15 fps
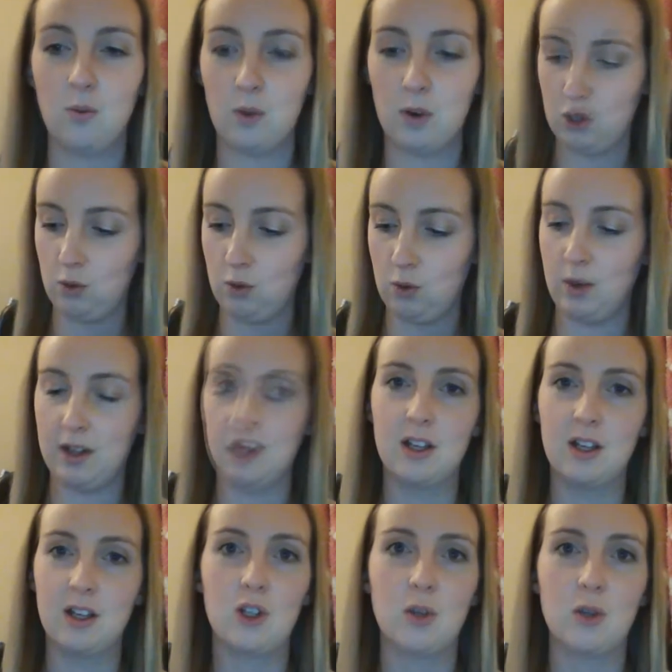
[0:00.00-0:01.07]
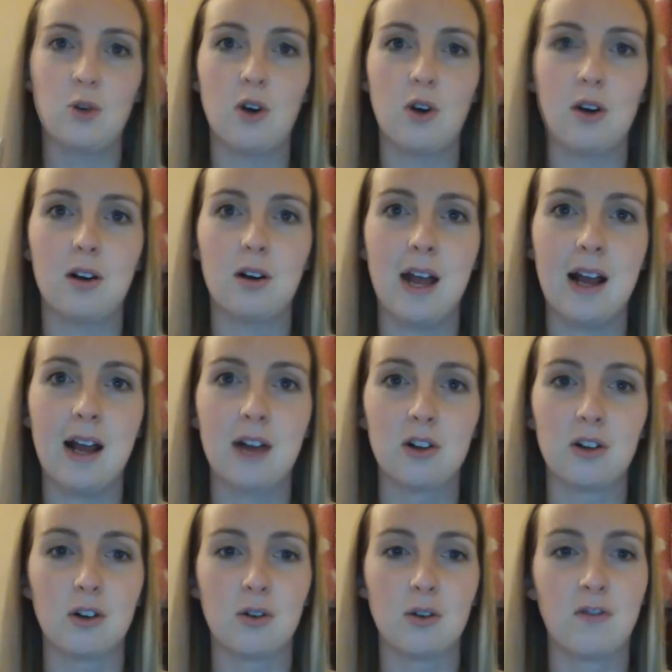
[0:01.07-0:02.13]
which was when they used to put a
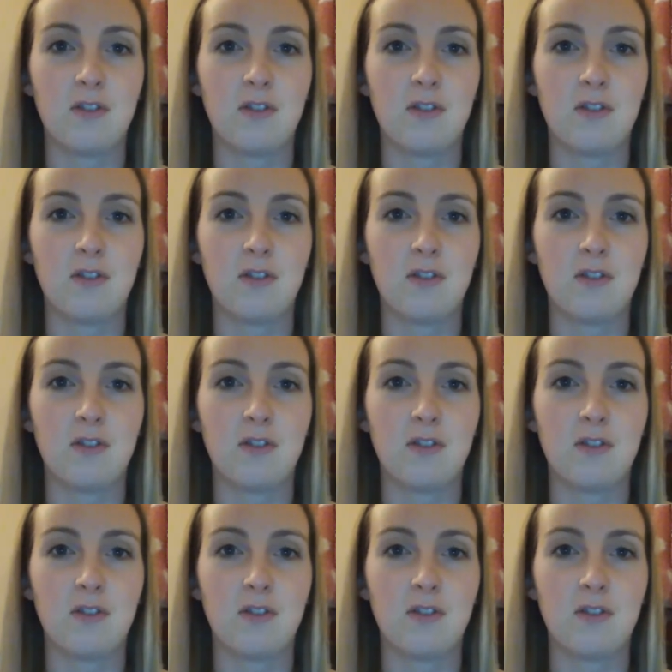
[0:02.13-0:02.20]
cannula